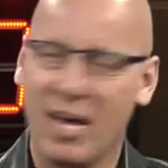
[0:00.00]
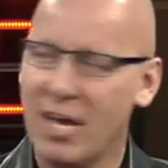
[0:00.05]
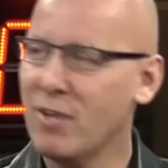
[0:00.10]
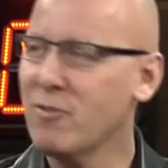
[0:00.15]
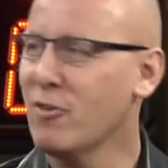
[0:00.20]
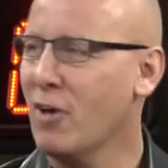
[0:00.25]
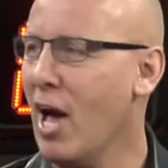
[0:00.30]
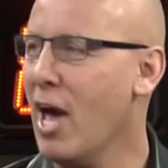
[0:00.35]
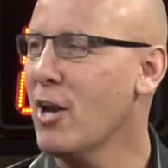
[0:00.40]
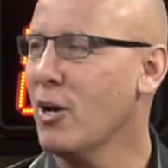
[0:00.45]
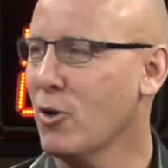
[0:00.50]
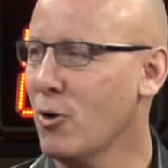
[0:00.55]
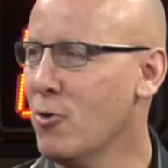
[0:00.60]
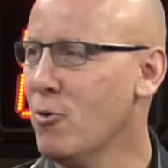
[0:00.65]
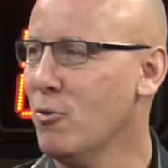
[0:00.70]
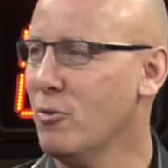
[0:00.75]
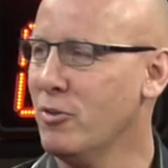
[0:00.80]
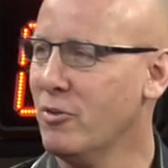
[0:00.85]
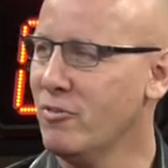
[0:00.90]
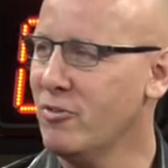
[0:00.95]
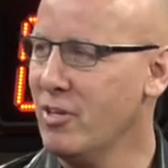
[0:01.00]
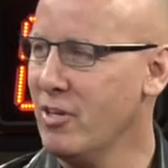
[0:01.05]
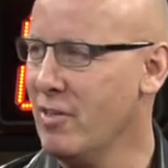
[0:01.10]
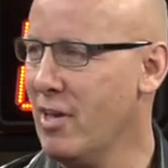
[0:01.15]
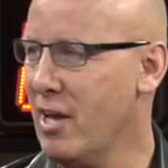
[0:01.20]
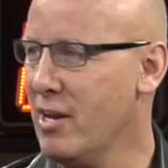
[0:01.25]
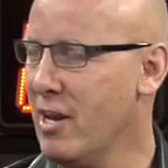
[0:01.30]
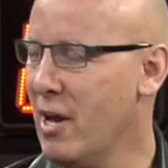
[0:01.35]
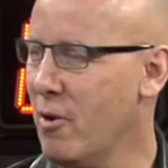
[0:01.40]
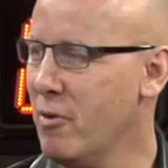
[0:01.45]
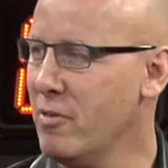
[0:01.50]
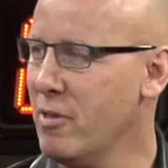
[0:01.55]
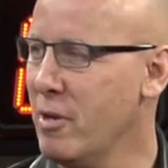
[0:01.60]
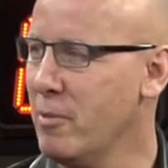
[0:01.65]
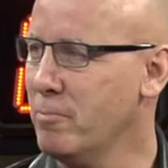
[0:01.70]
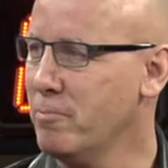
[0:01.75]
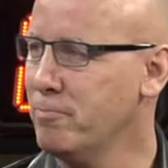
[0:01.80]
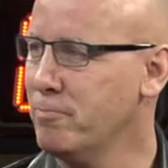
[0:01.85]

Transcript: it's kind of cool to see that now and then.